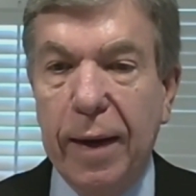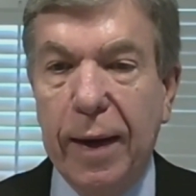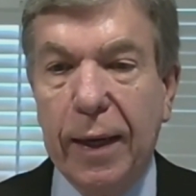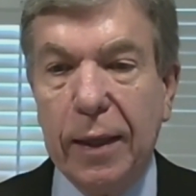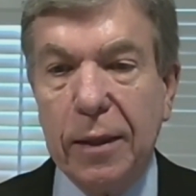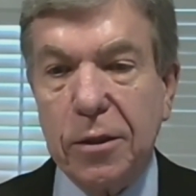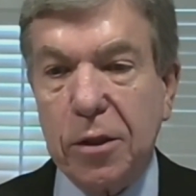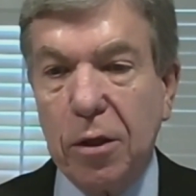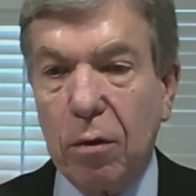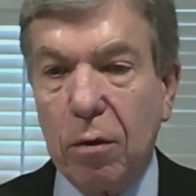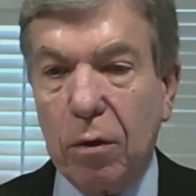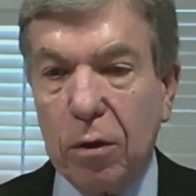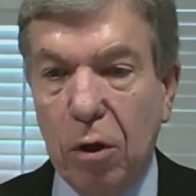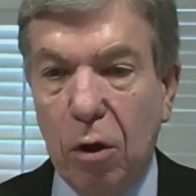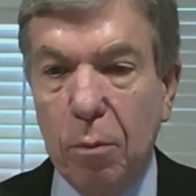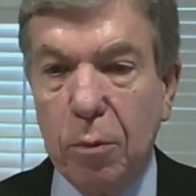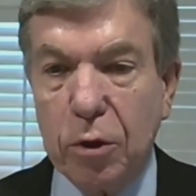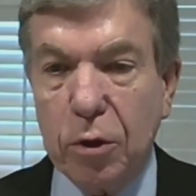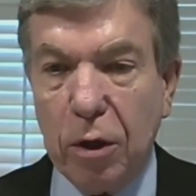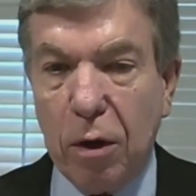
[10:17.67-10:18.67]
And Senator
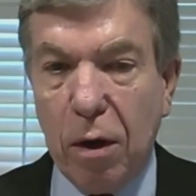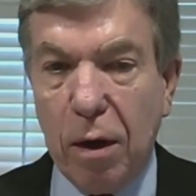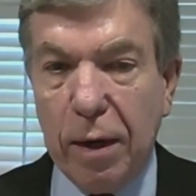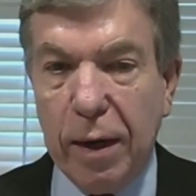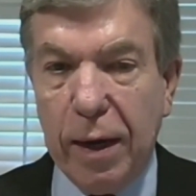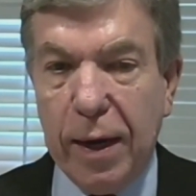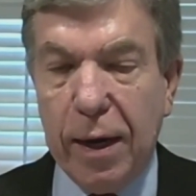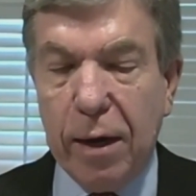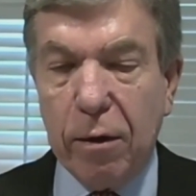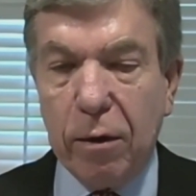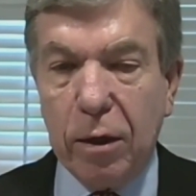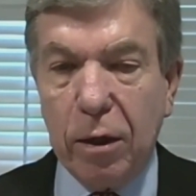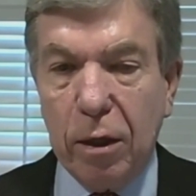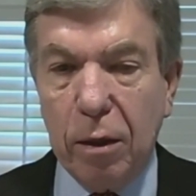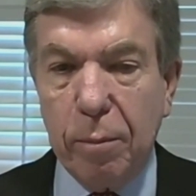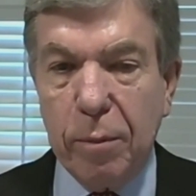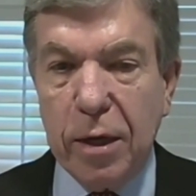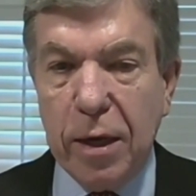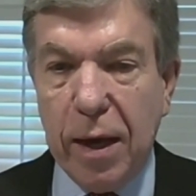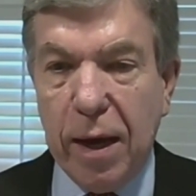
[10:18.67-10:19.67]
Klobuchar and I are going
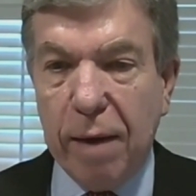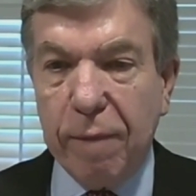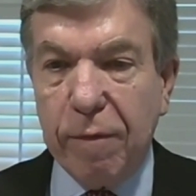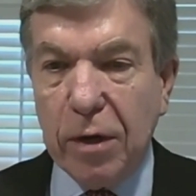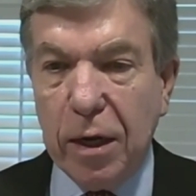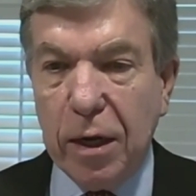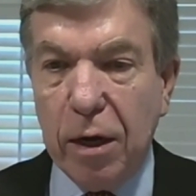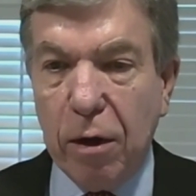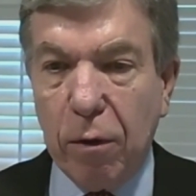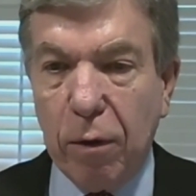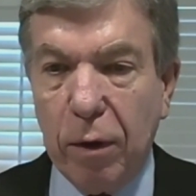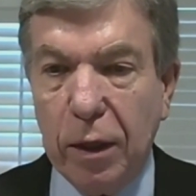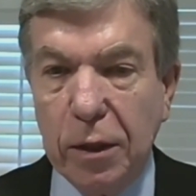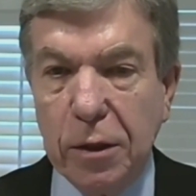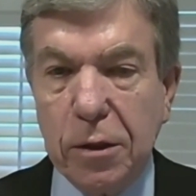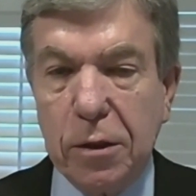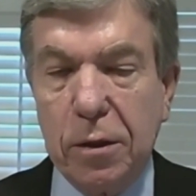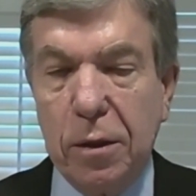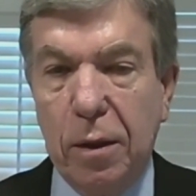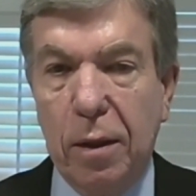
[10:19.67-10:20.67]
to be having
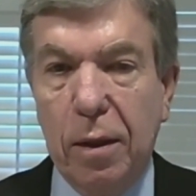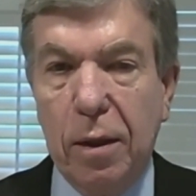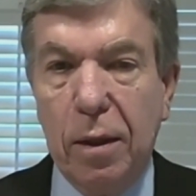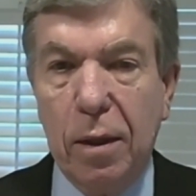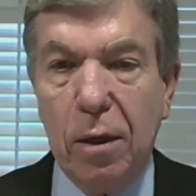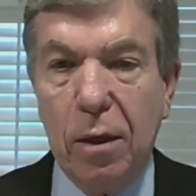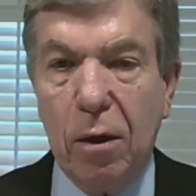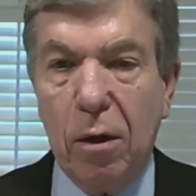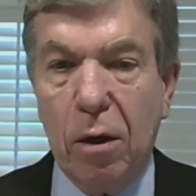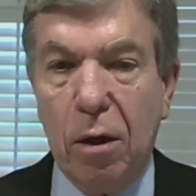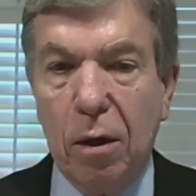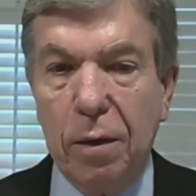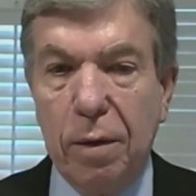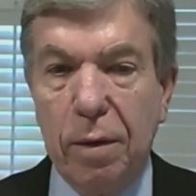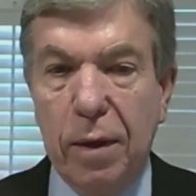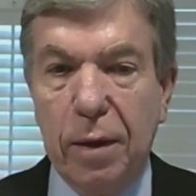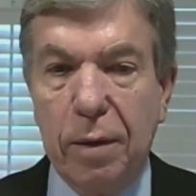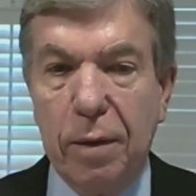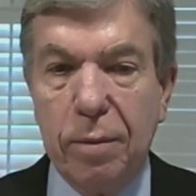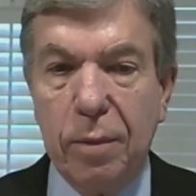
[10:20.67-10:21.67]
hearings
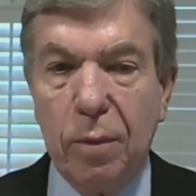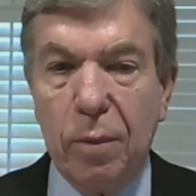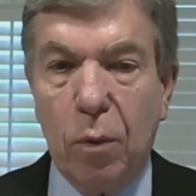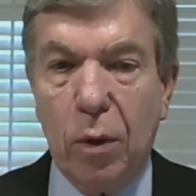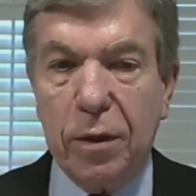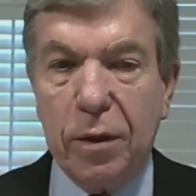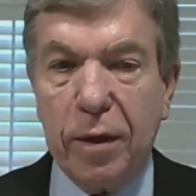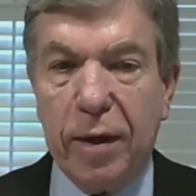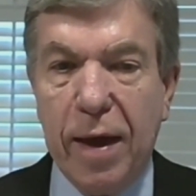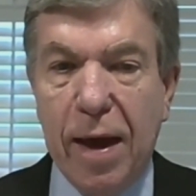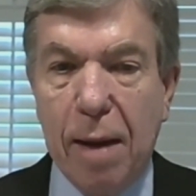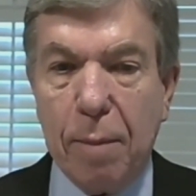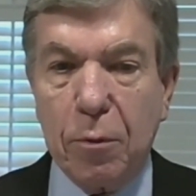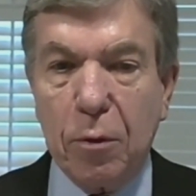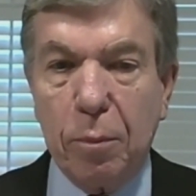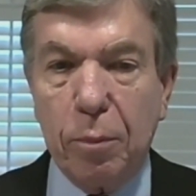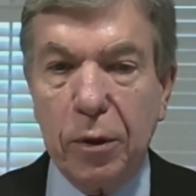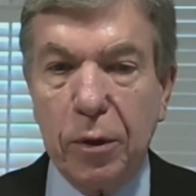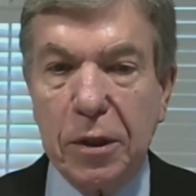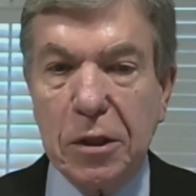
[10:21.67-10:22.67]
on uh, what the
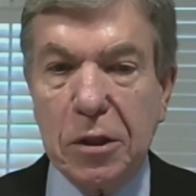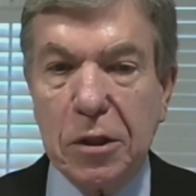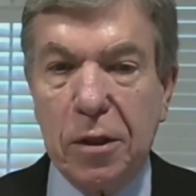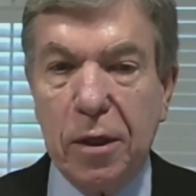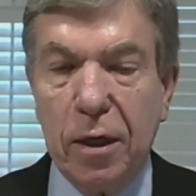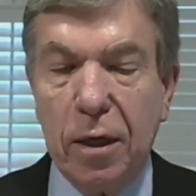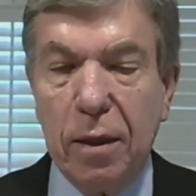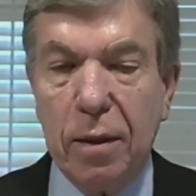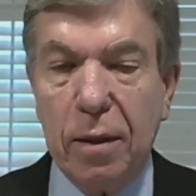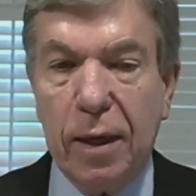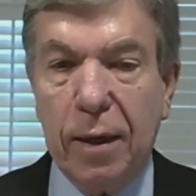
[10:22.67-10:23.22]
Capitol Police did.